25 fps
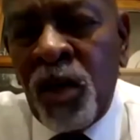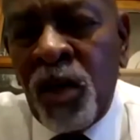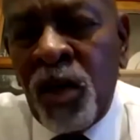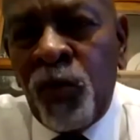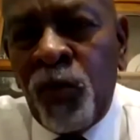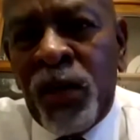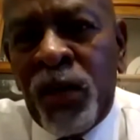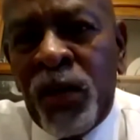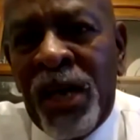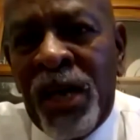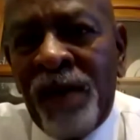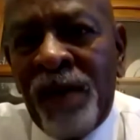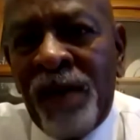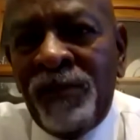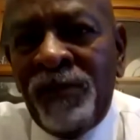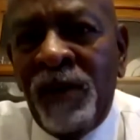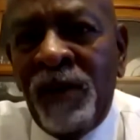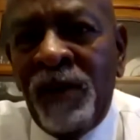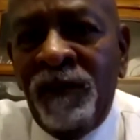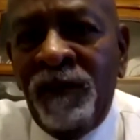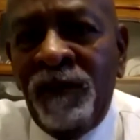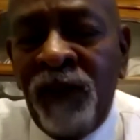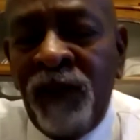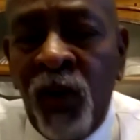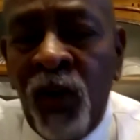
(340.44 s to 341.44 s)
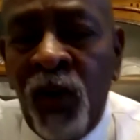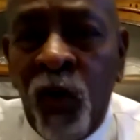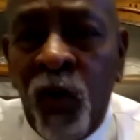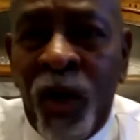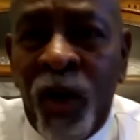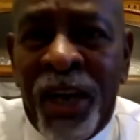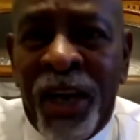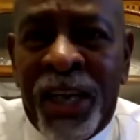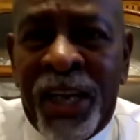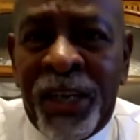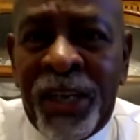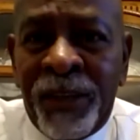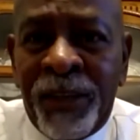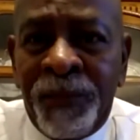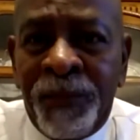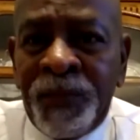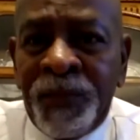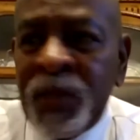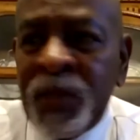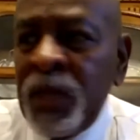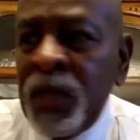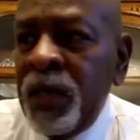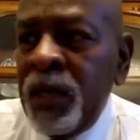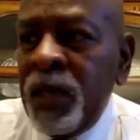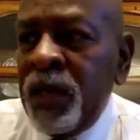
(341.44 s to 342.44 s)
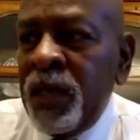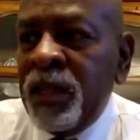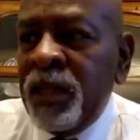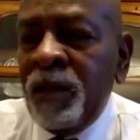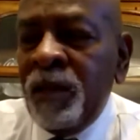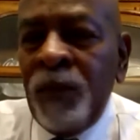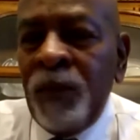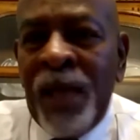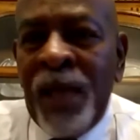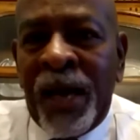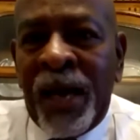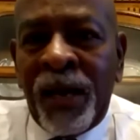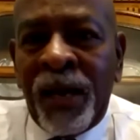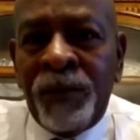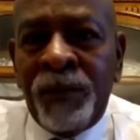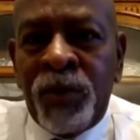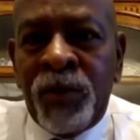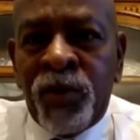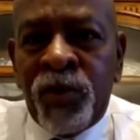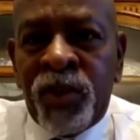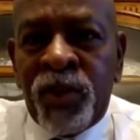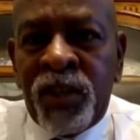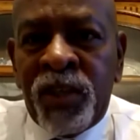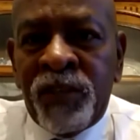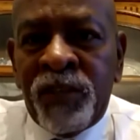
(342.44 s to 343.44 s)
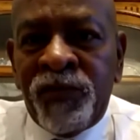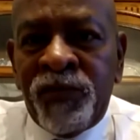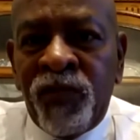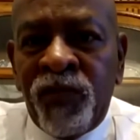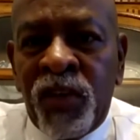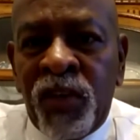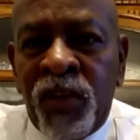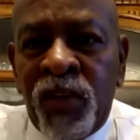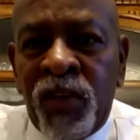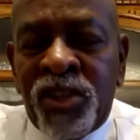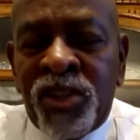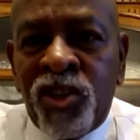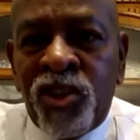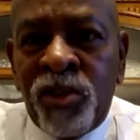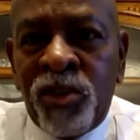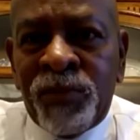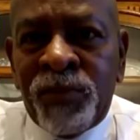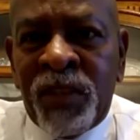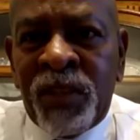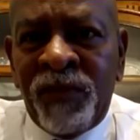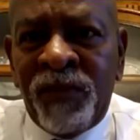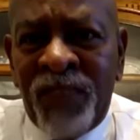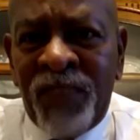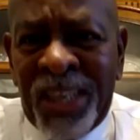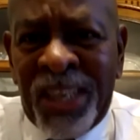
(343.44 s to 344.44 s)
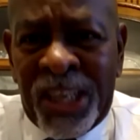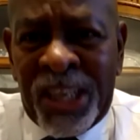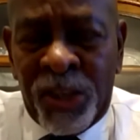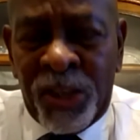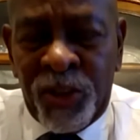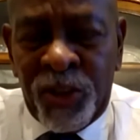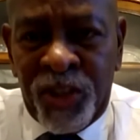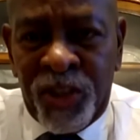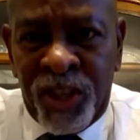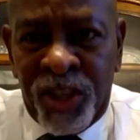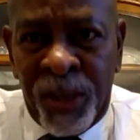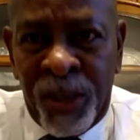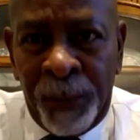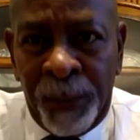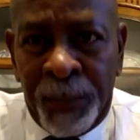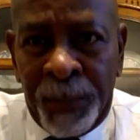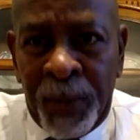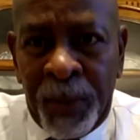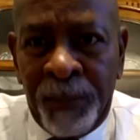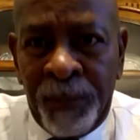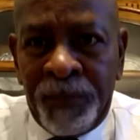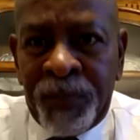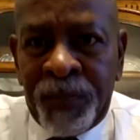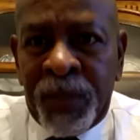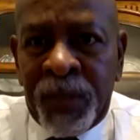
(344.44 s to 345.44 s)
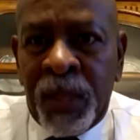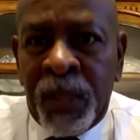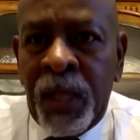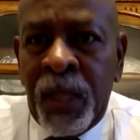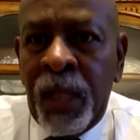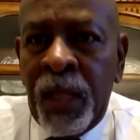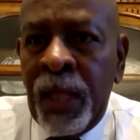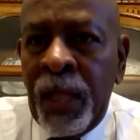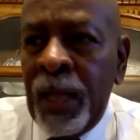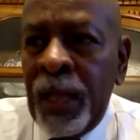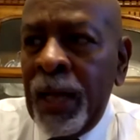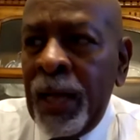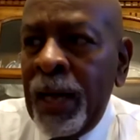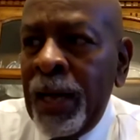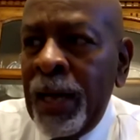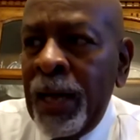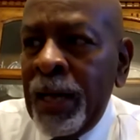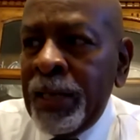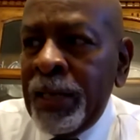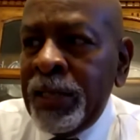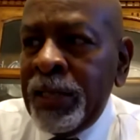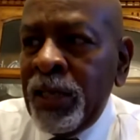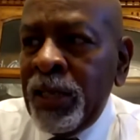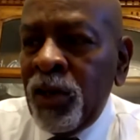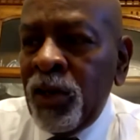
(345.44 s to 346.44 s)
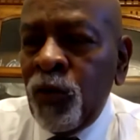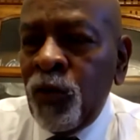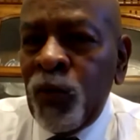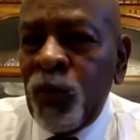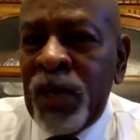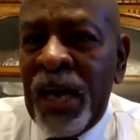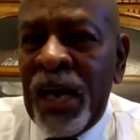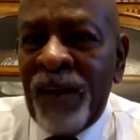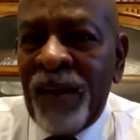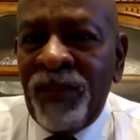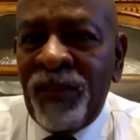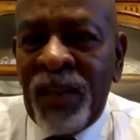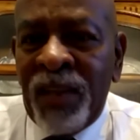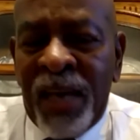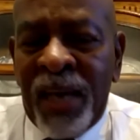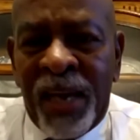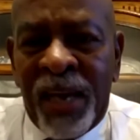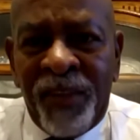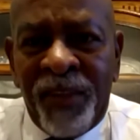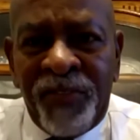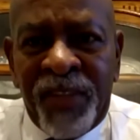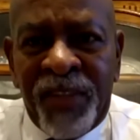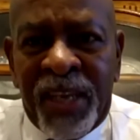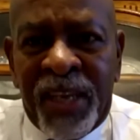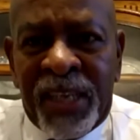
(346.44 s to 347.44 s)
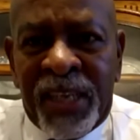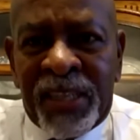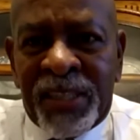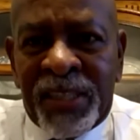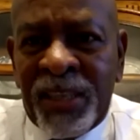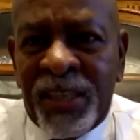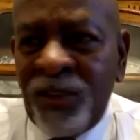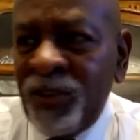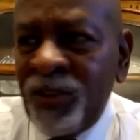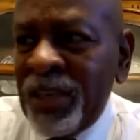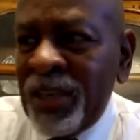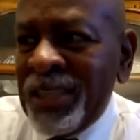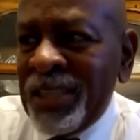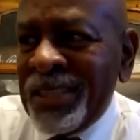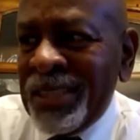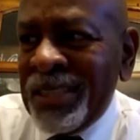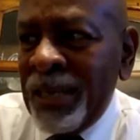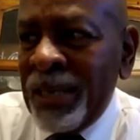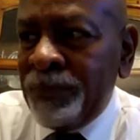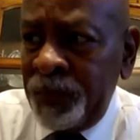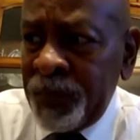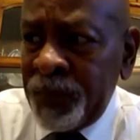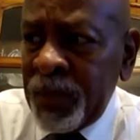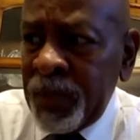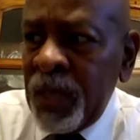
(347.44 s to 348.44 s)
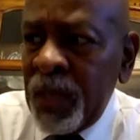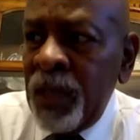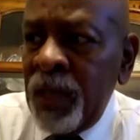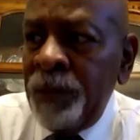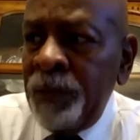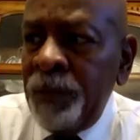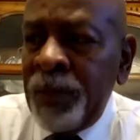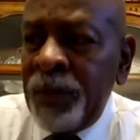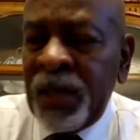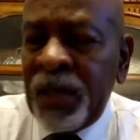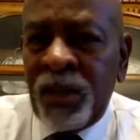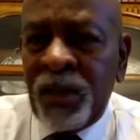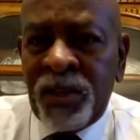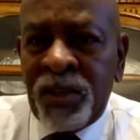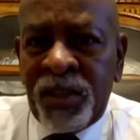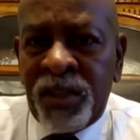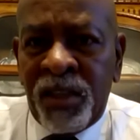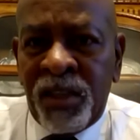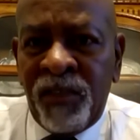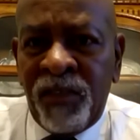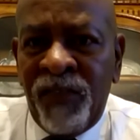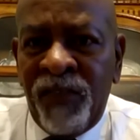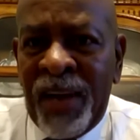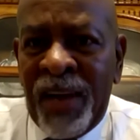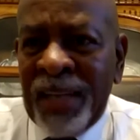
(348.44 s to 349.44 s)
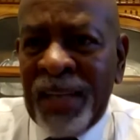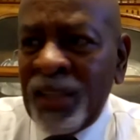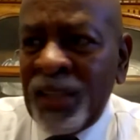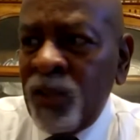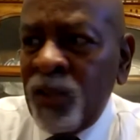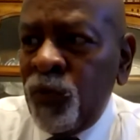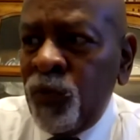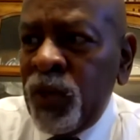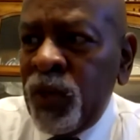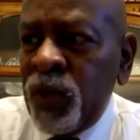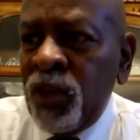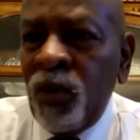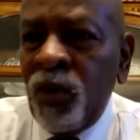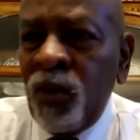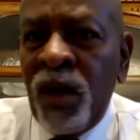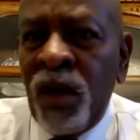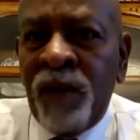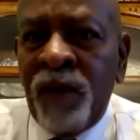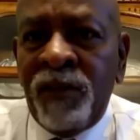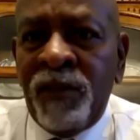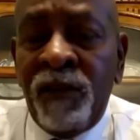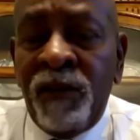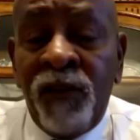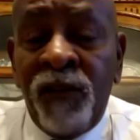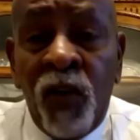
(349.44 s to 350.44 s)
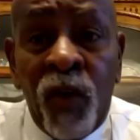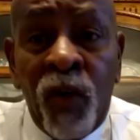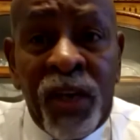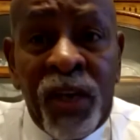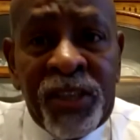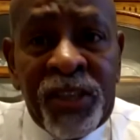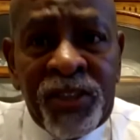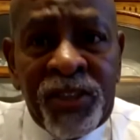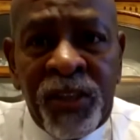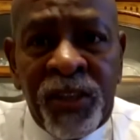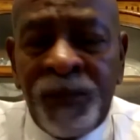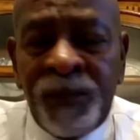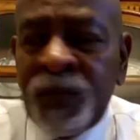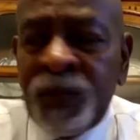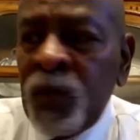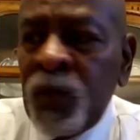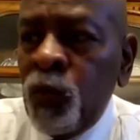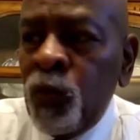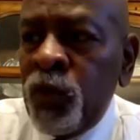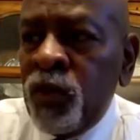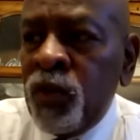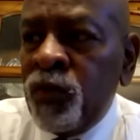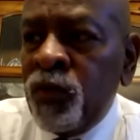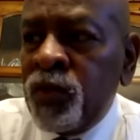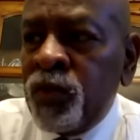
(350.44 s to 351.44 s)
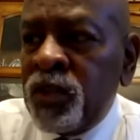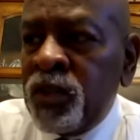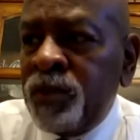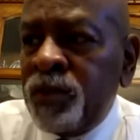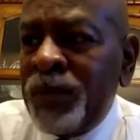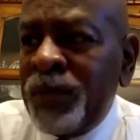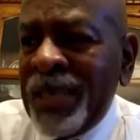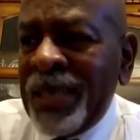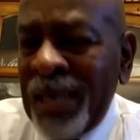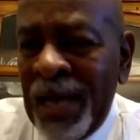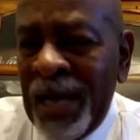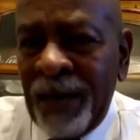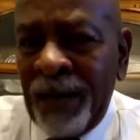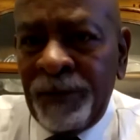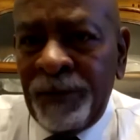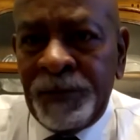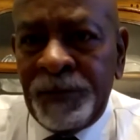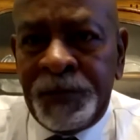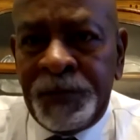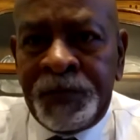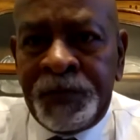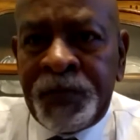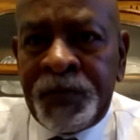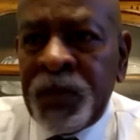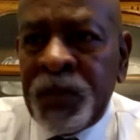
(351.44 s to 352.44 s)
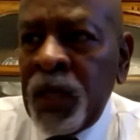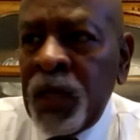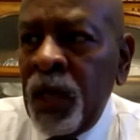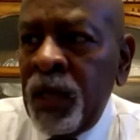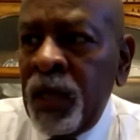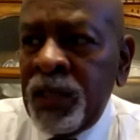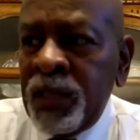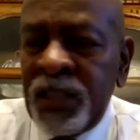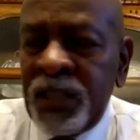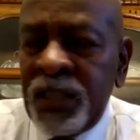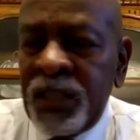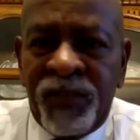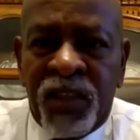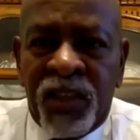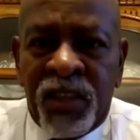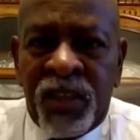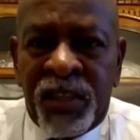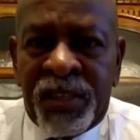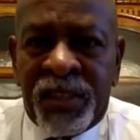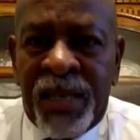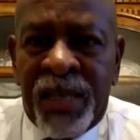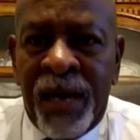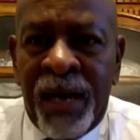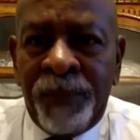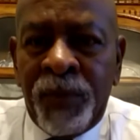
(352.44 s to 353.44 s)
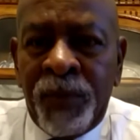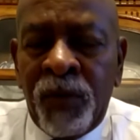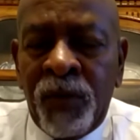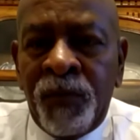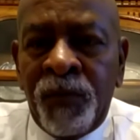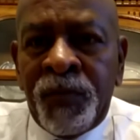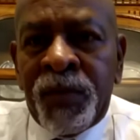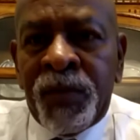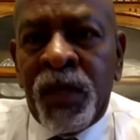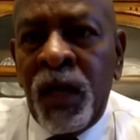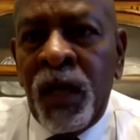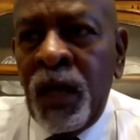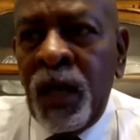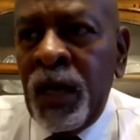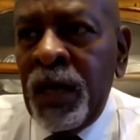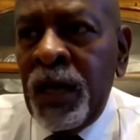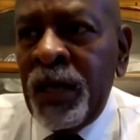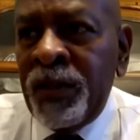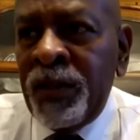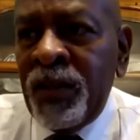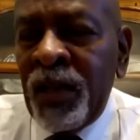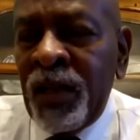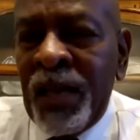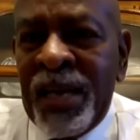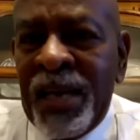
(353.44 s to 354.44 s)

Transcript: we have in Wichita, we have a void in the Black community in terms of leadership. We have a lot of things that are accepted because of the fact that we don't have a voice. We don't speak out. Give you an example. The last